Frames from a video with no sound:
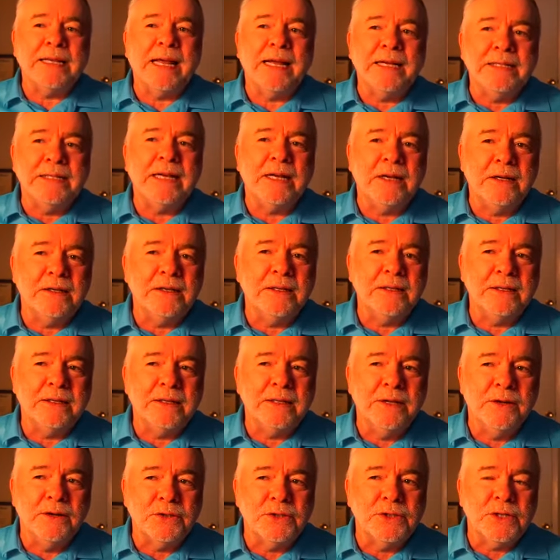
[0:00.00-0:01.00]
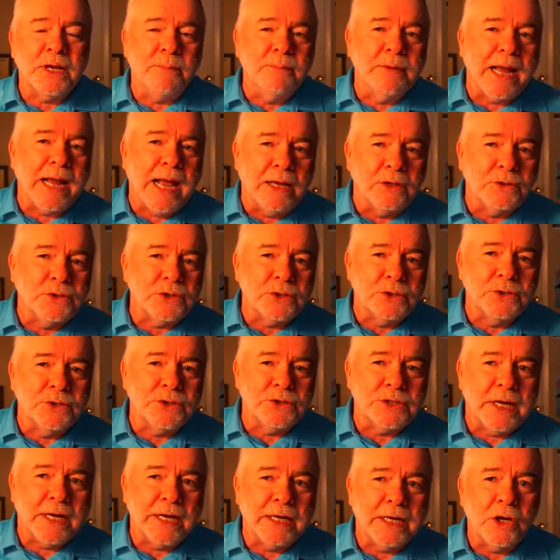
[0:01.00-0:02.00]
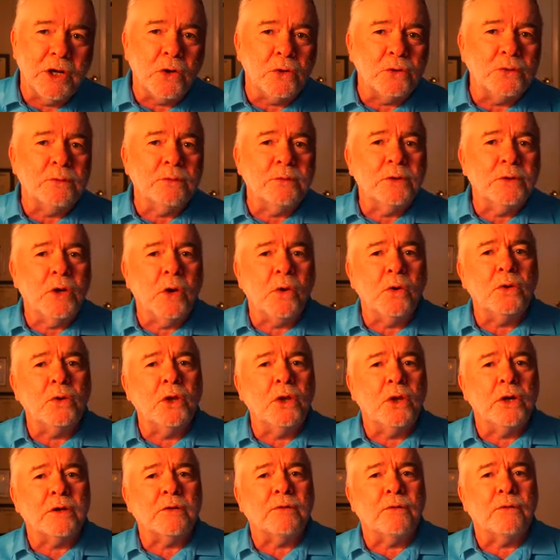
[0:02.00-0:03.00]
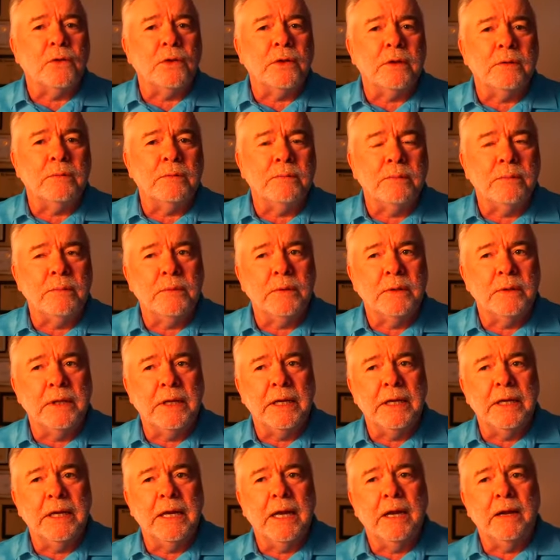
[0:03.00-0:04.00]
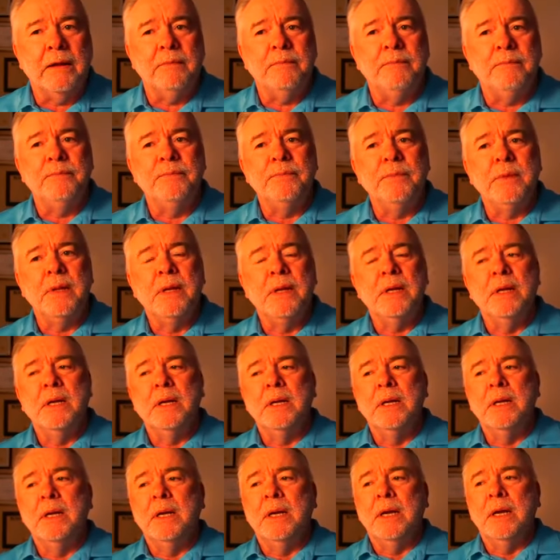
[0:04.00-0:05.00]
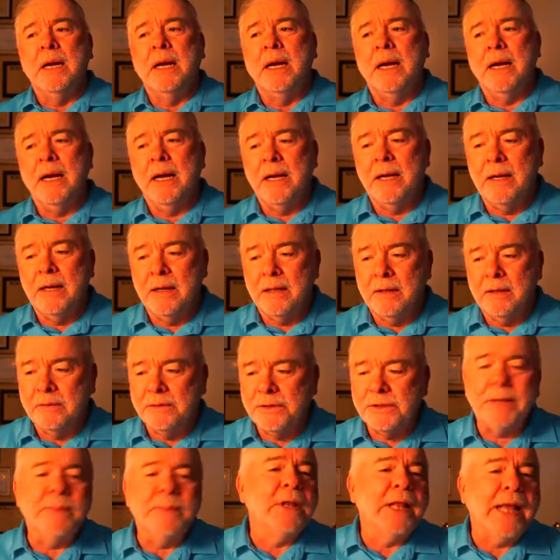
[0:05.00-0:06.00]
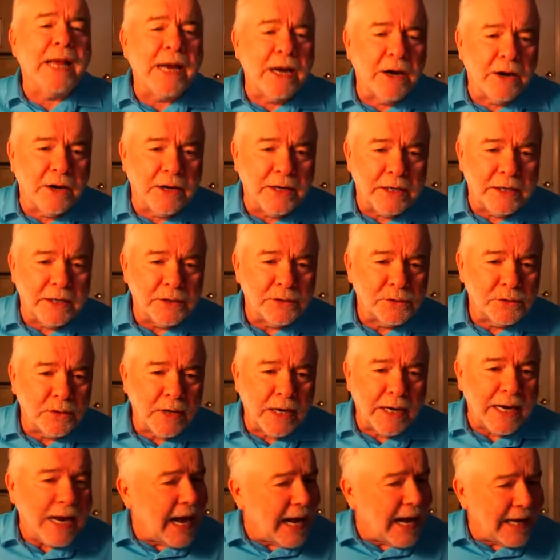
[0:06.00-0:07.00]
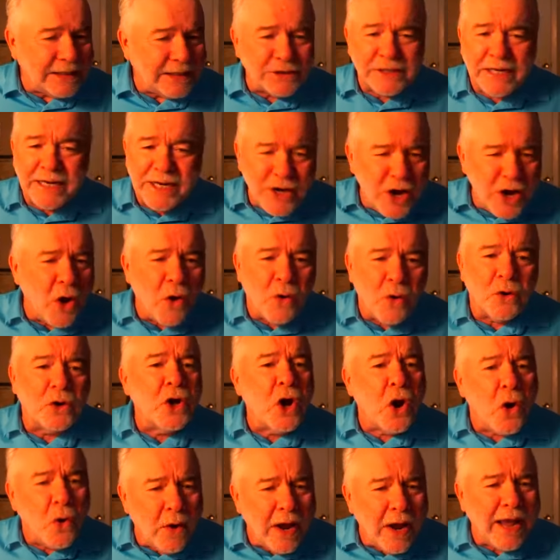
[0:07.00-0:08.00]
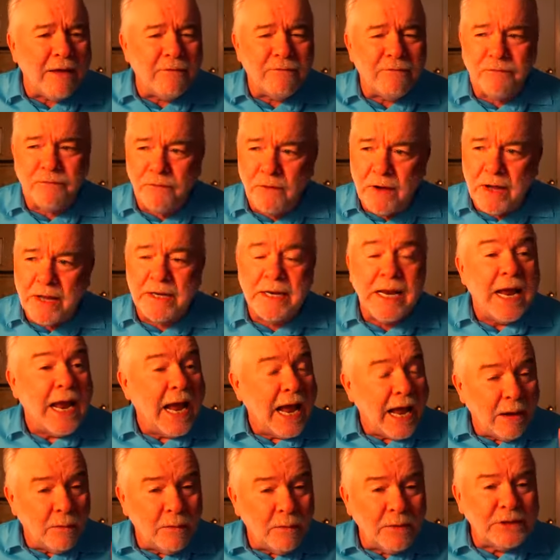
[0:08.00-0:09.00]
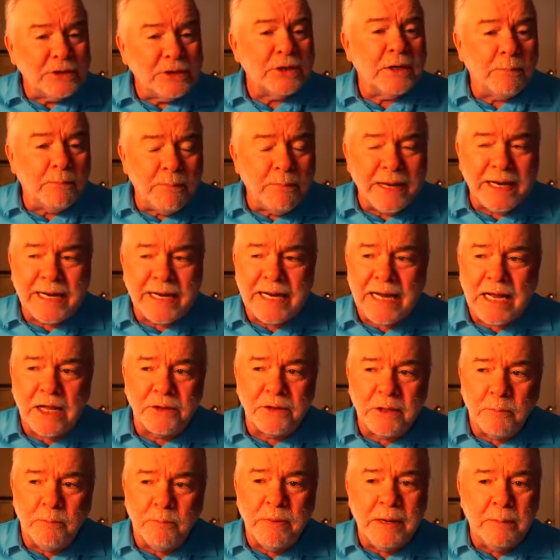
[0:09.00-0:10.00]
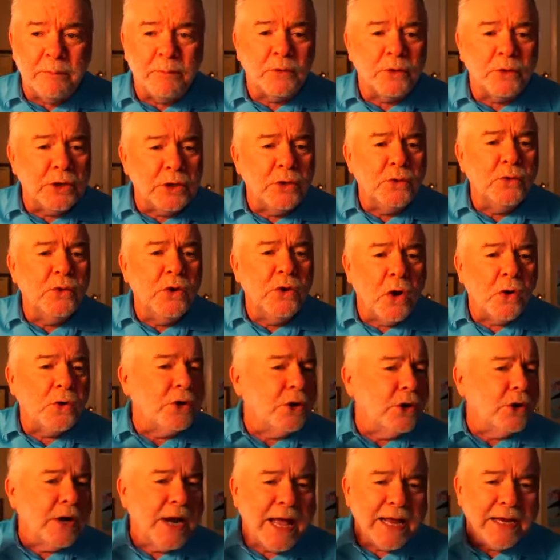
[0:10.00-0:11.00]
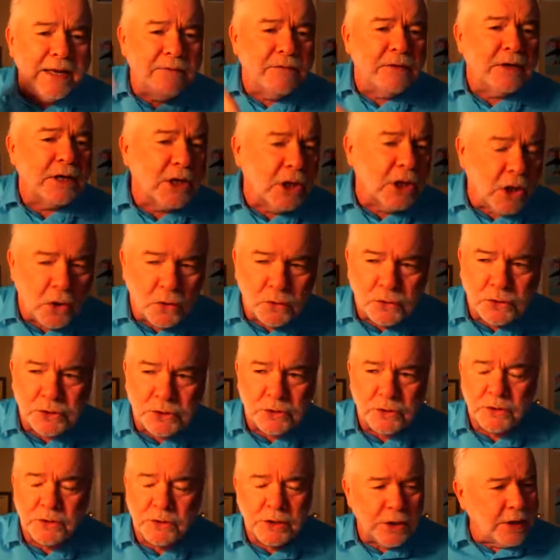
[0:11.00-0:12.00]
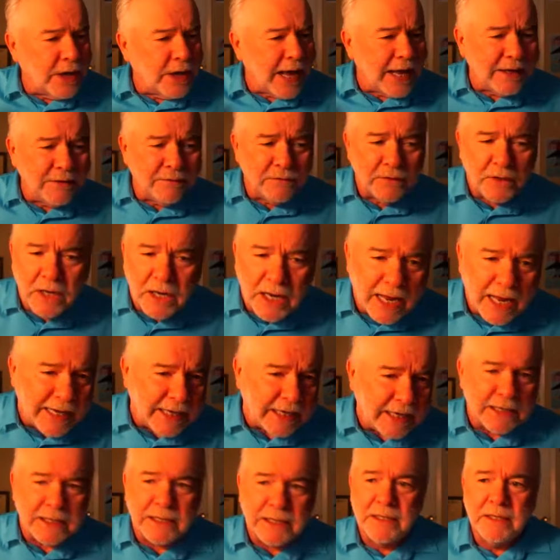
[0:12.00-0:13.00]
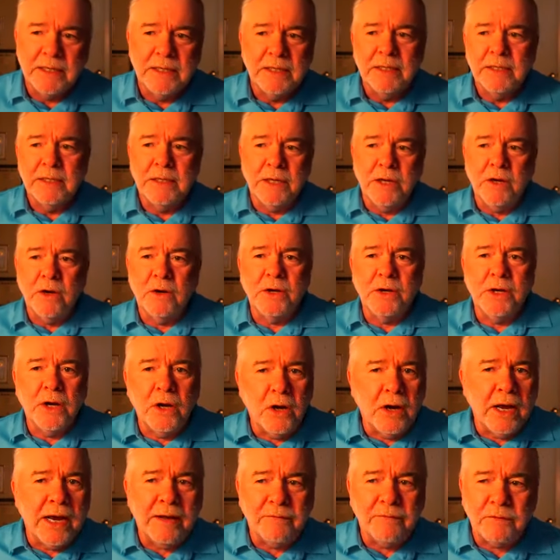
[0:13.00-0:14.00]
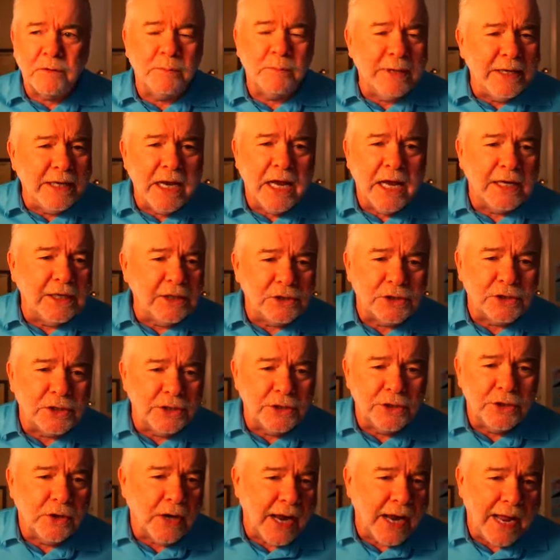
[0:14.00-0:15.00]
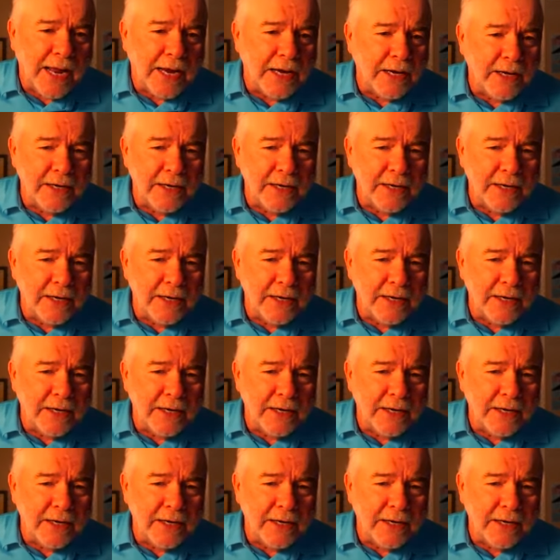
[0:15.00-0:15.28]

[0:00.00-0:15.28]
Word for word: i tell you know some counselors say go go look for the the um, uh, similarities, right? I say, no, go have fun. I want you to pick out the people that you know you're not even close to, that you're not even like. You know, you don't have to be nice in your head